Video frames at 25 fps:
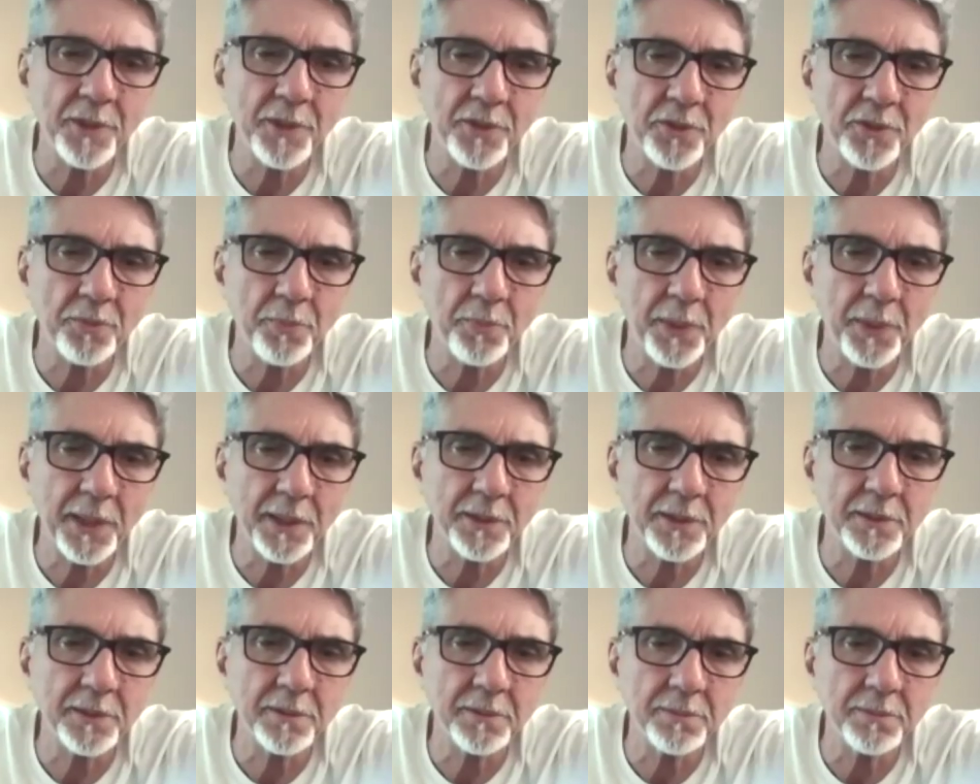and
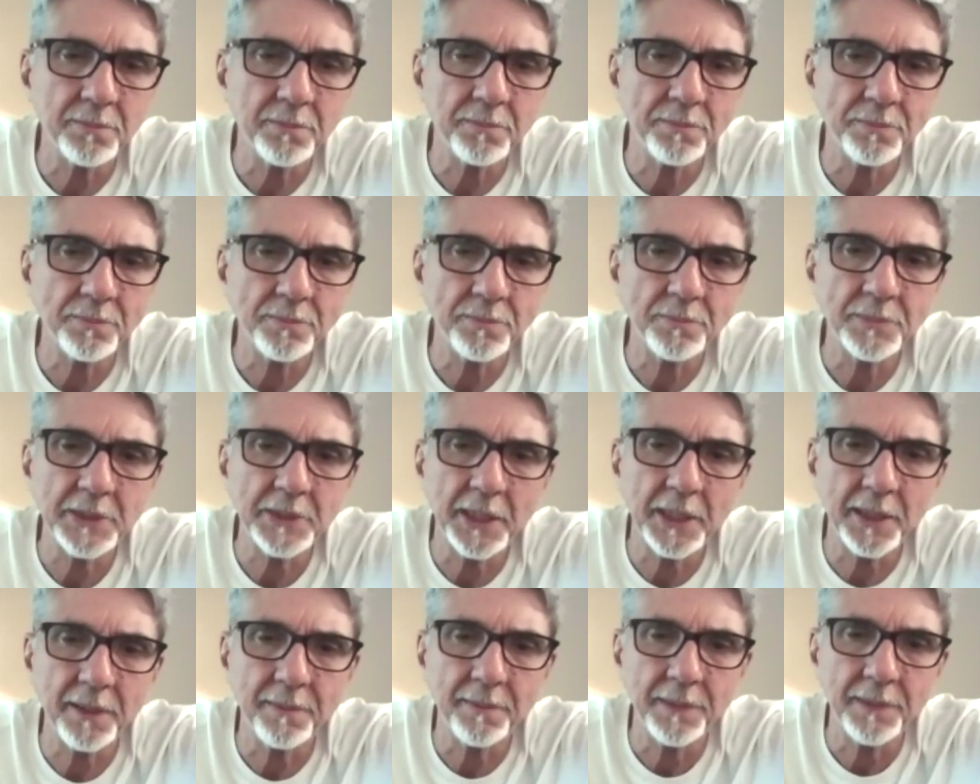space.
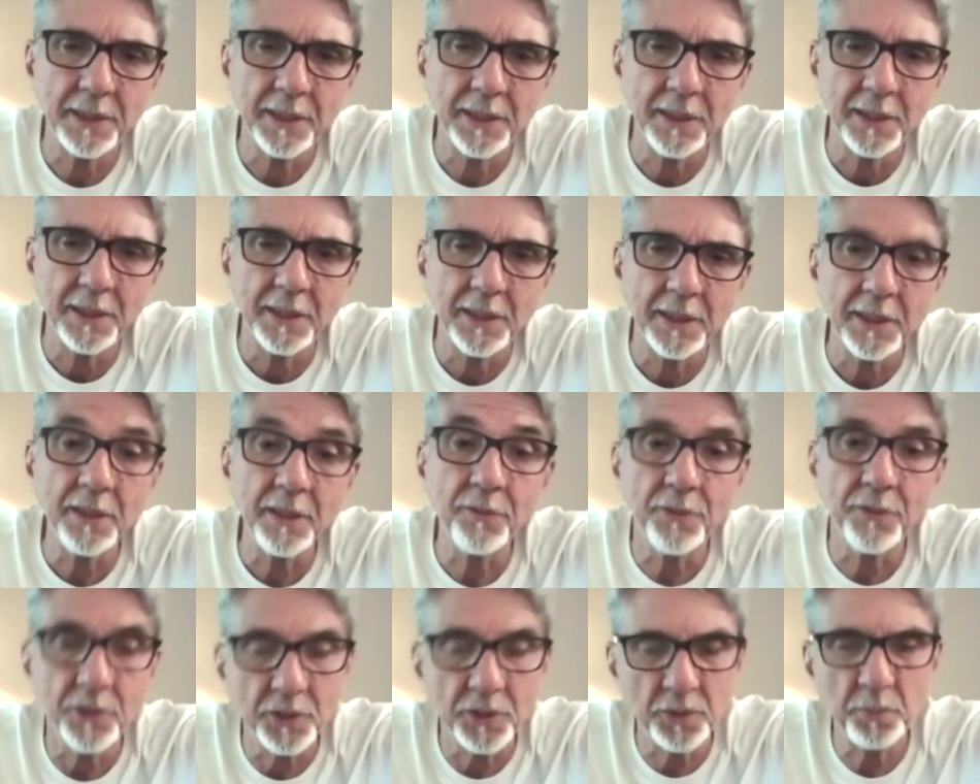
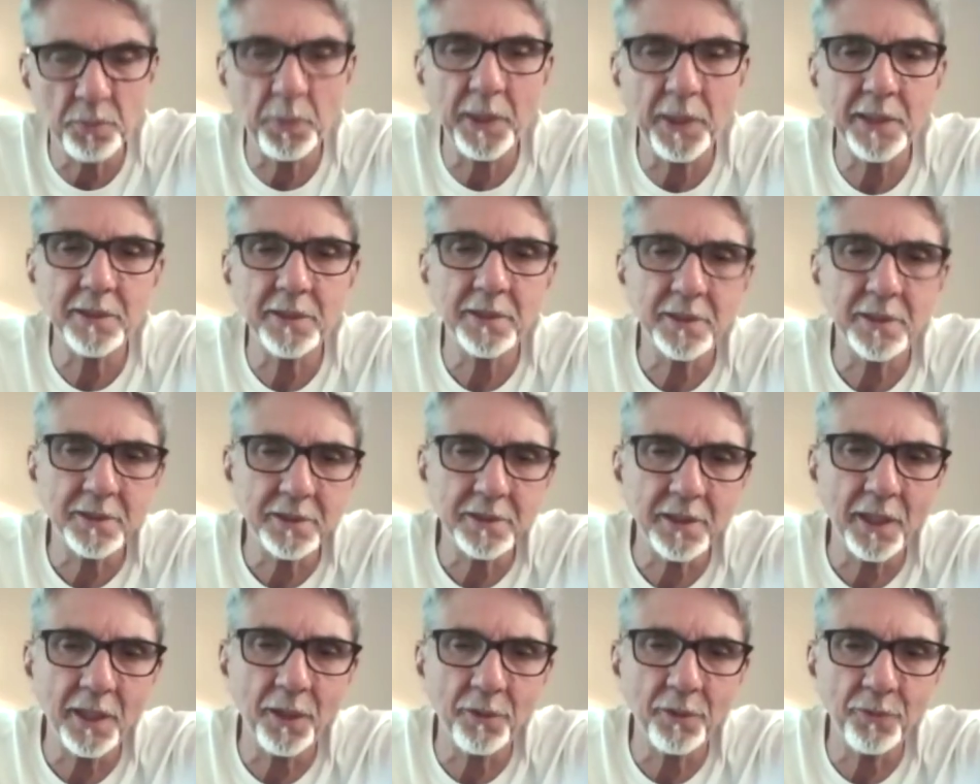Even space
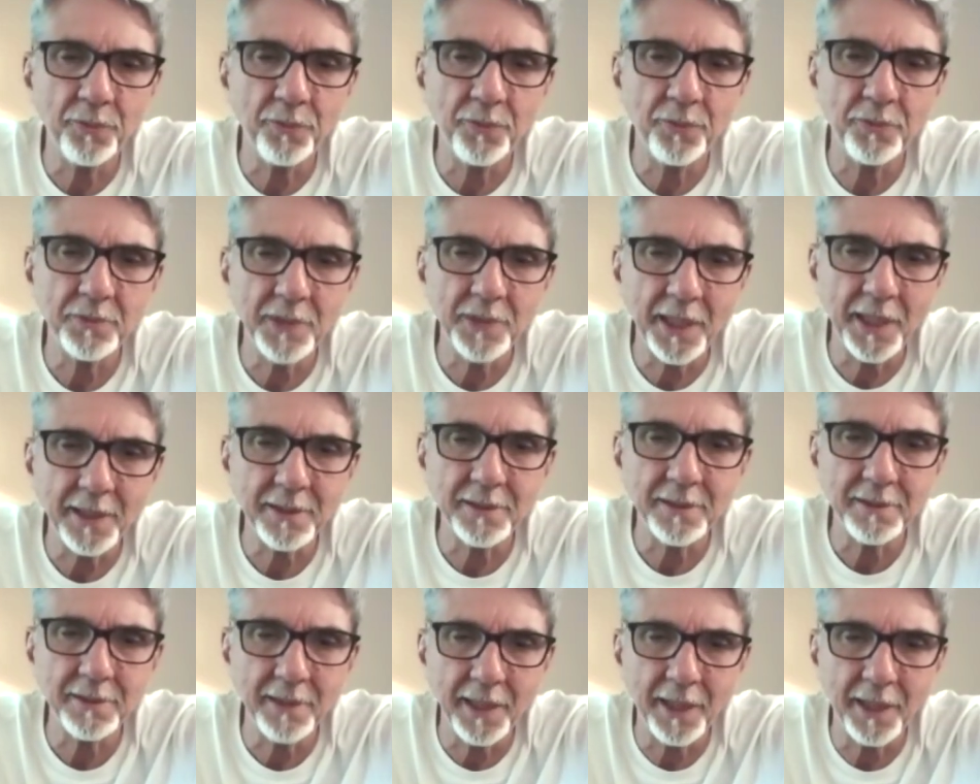itself that
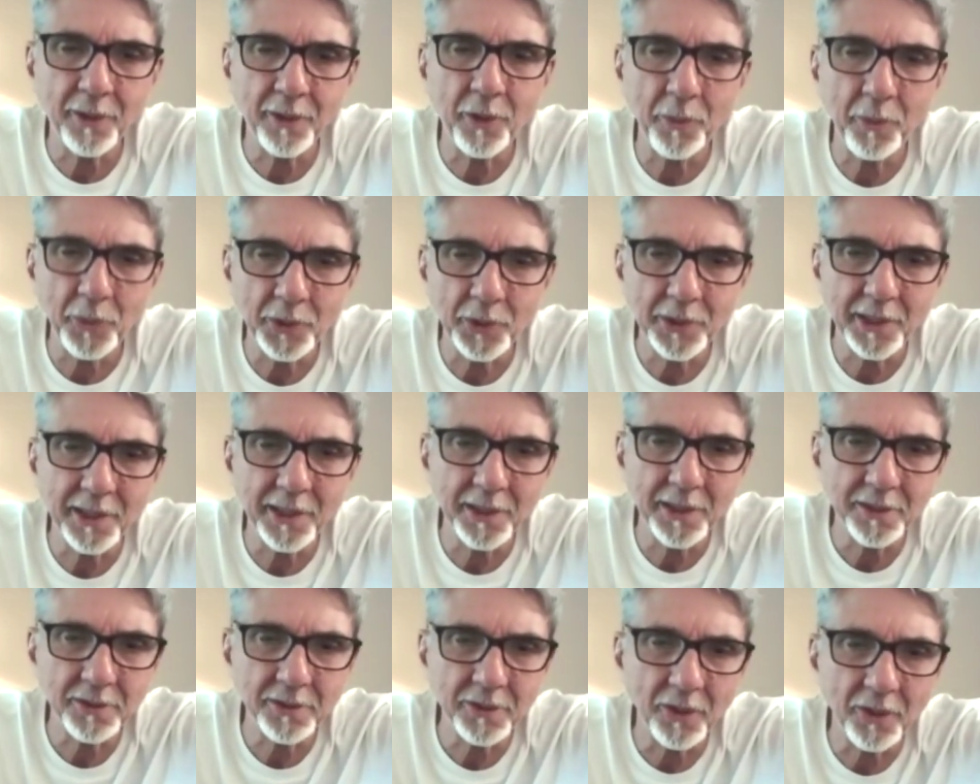
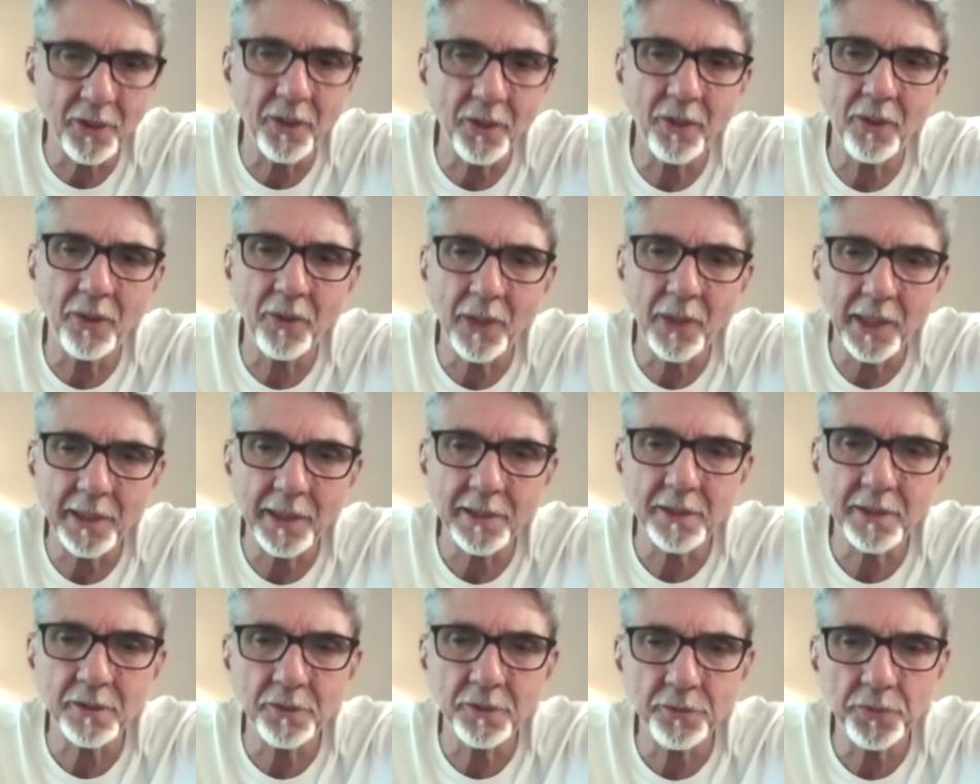accommodates all
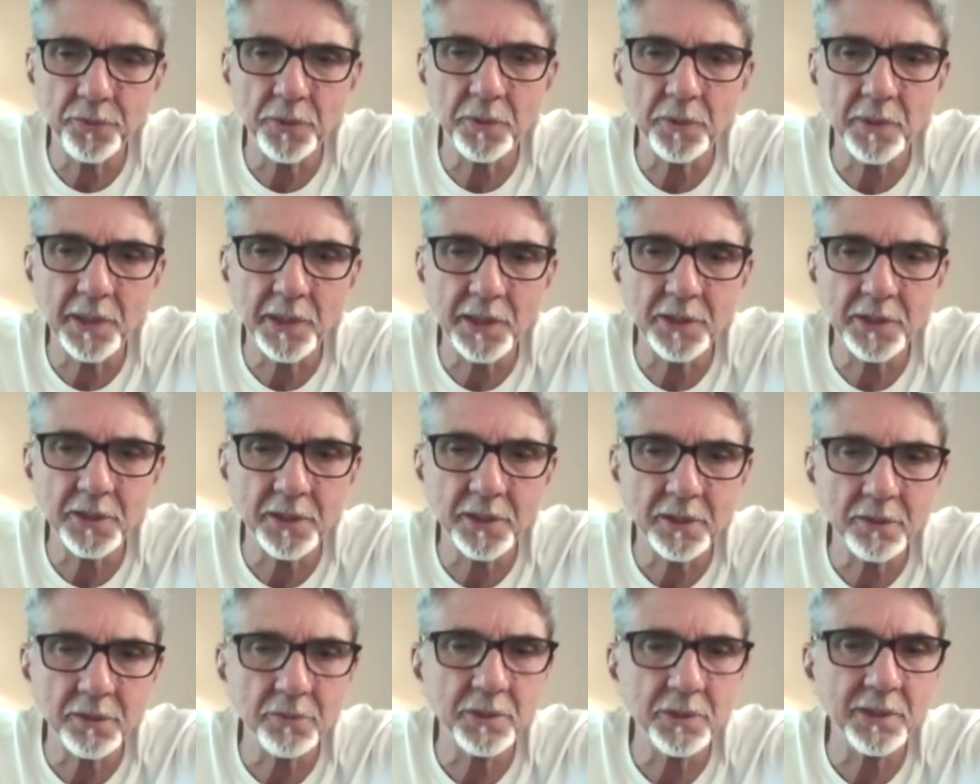other
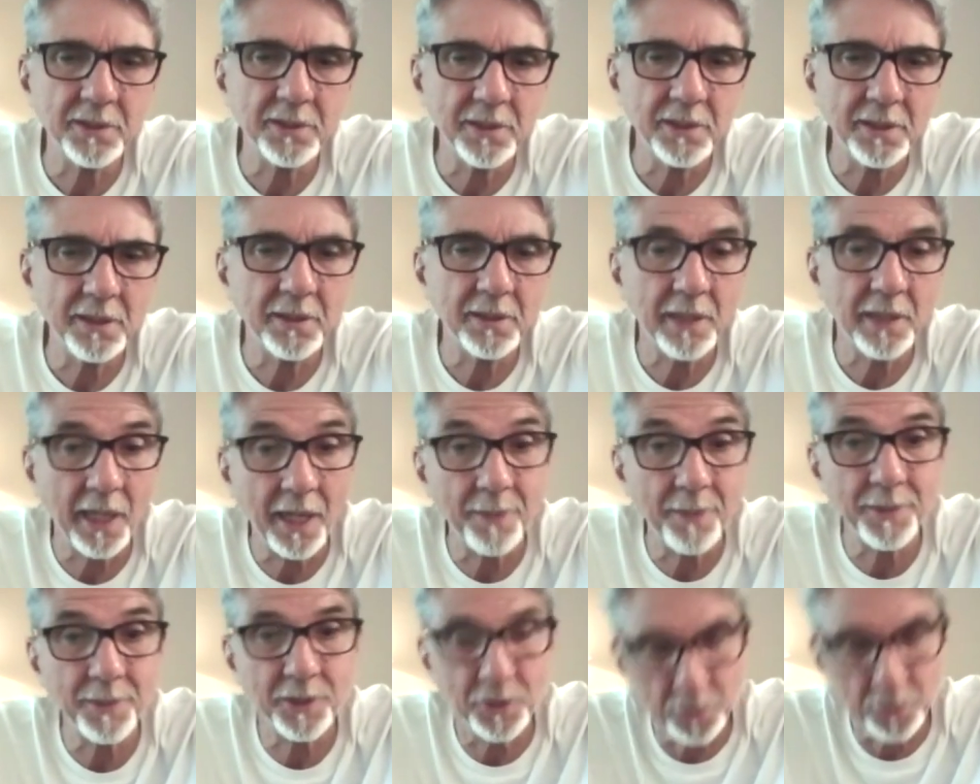configurations within
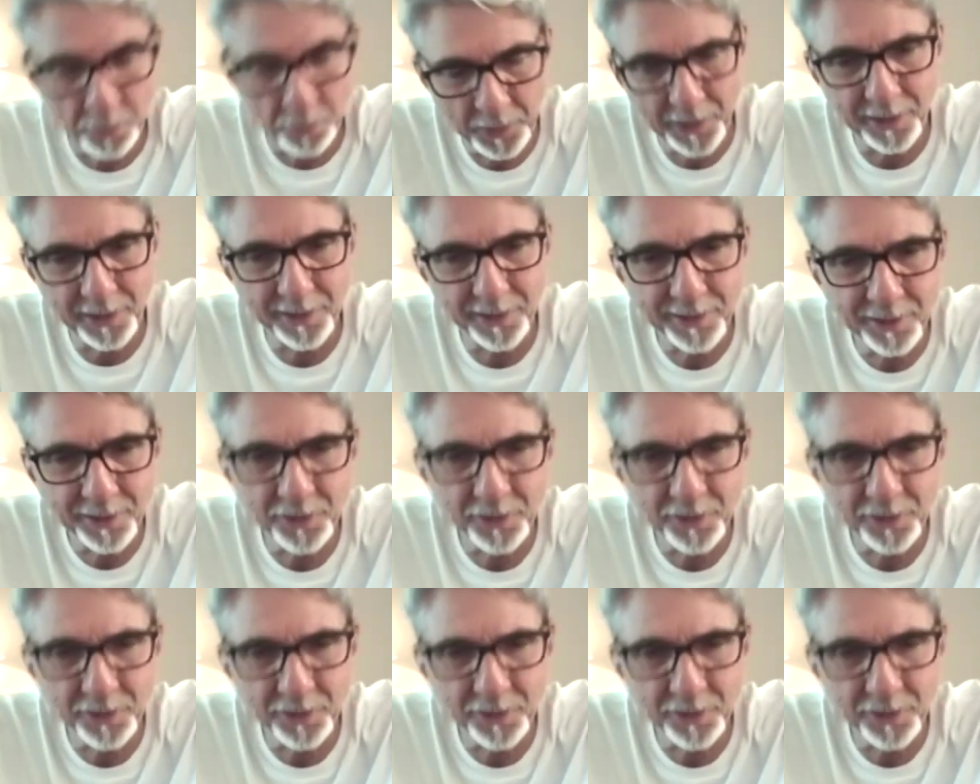time and space,